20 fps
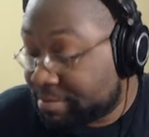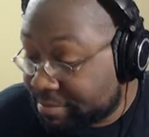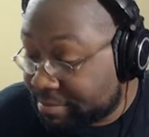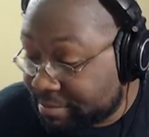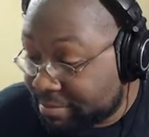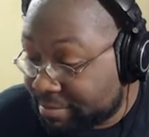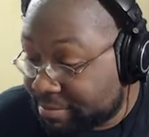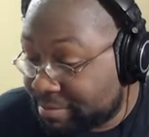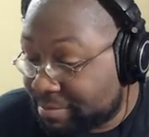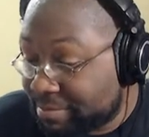
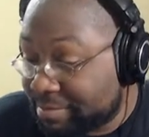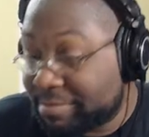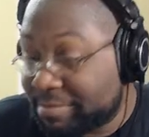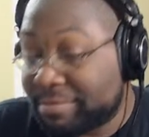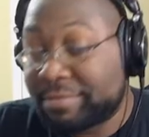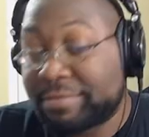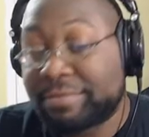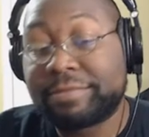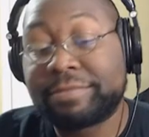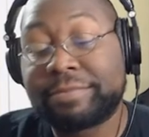
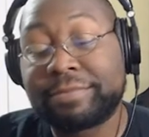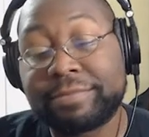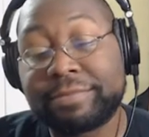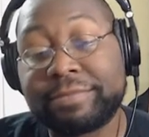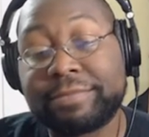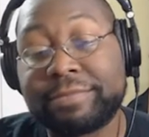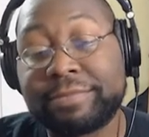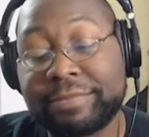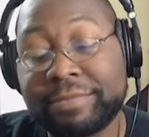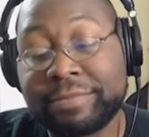
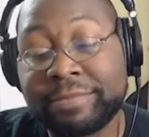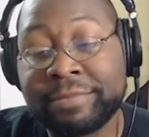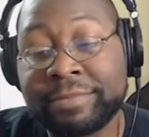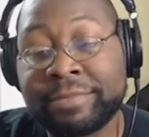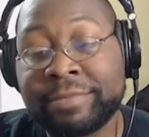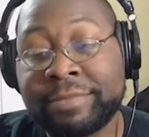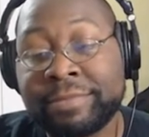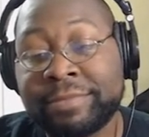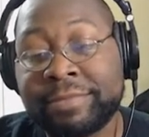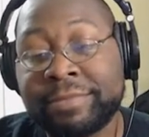
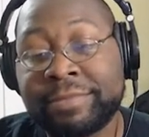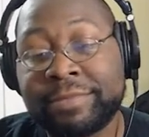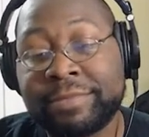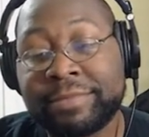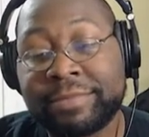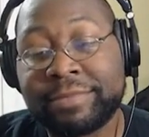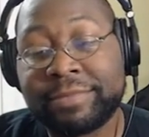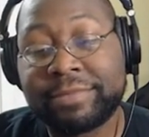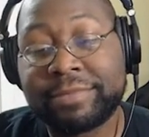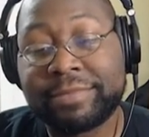
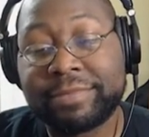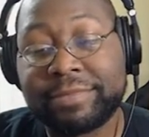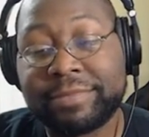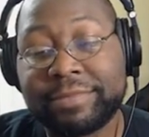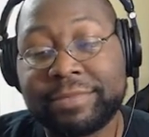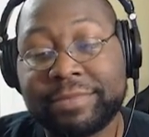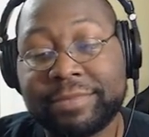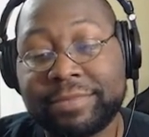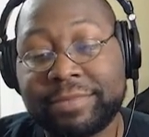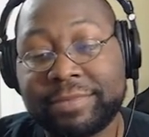
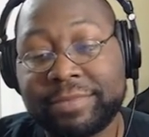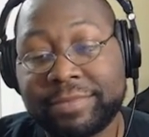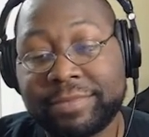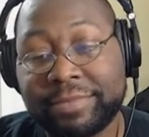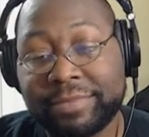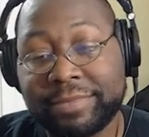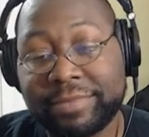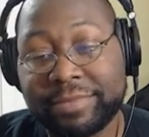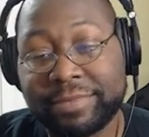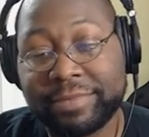
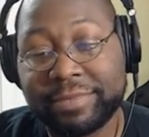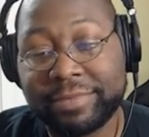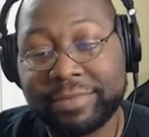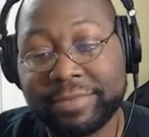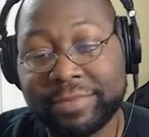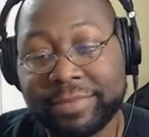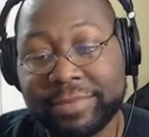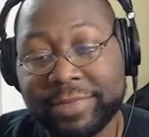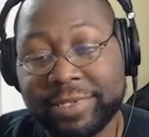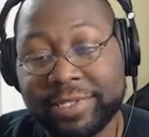
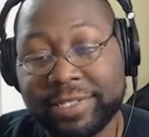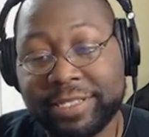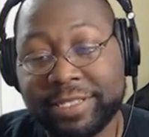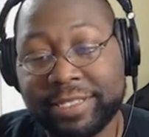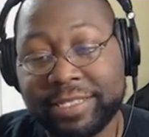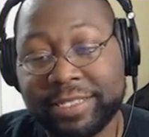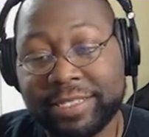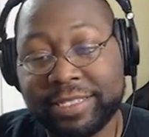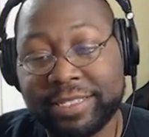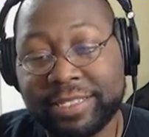
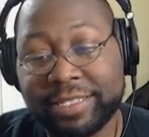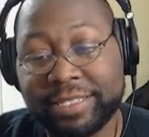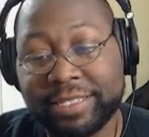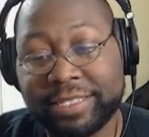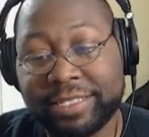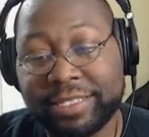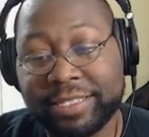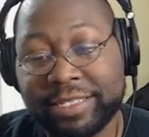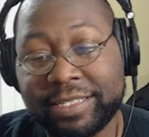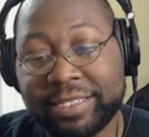
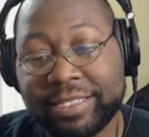This person isn't speaking.